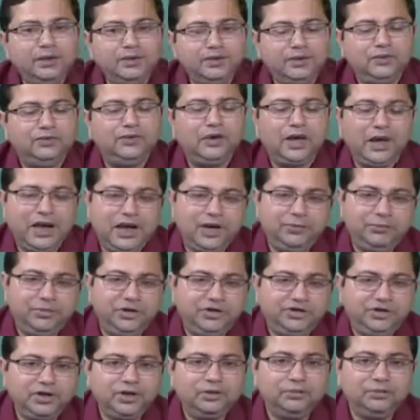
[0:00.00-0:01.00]
So, if a higher
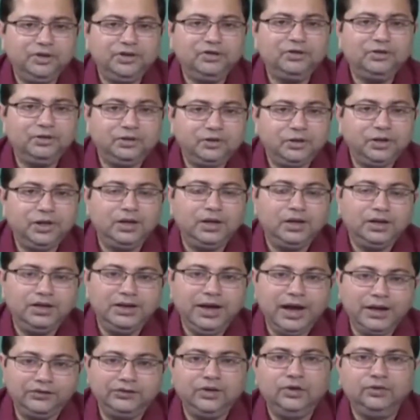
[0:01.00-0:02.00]
pressure means the
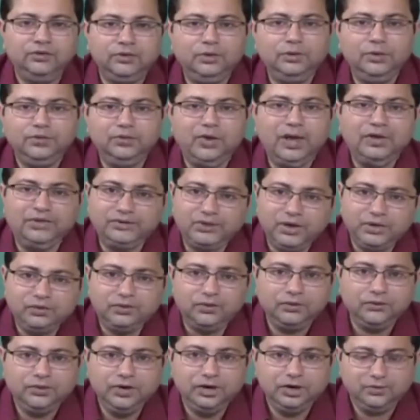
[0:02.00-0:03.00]
reactions will be faster, so
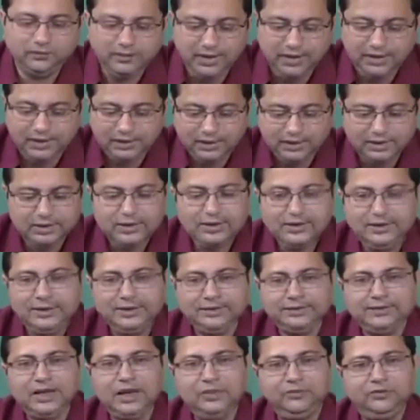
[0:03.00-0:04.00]
we require less
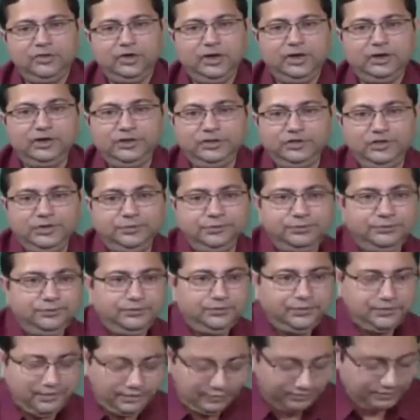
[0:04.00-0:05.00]
time for ignition.
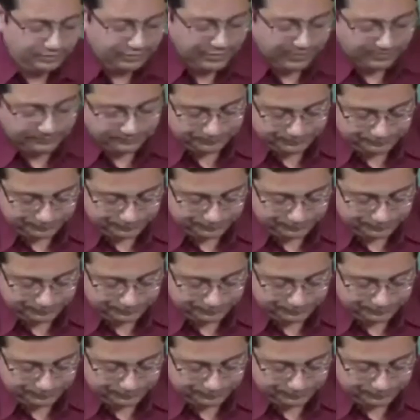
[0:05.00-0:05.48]
Okay.